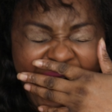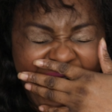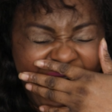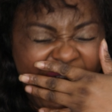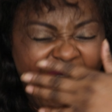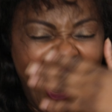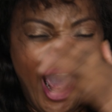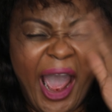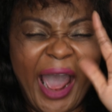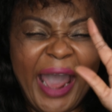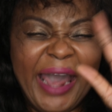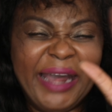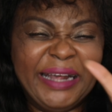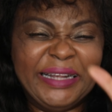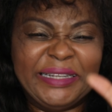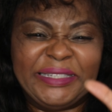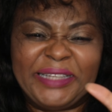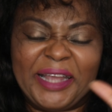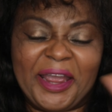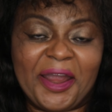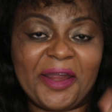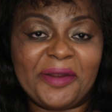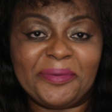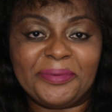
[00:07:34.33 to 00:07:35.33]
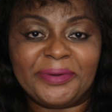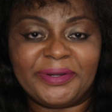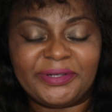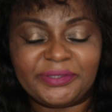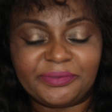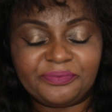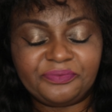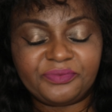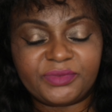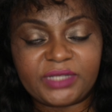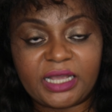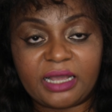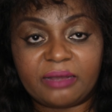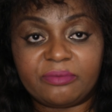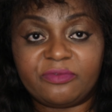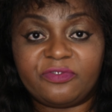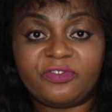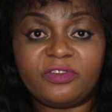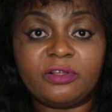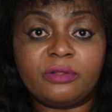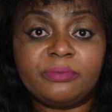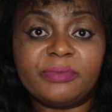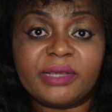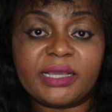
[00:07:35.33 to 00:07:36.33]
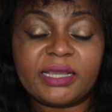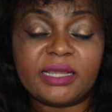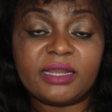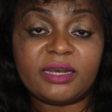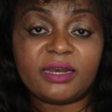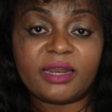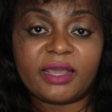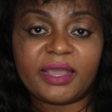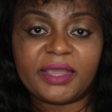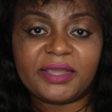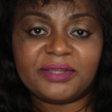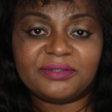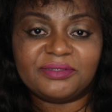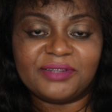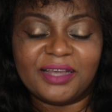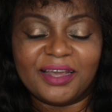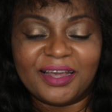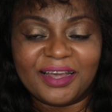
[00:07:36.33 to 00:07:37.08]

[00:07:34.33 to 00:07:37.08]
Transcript: Good, it's terrible. I'm filming at night.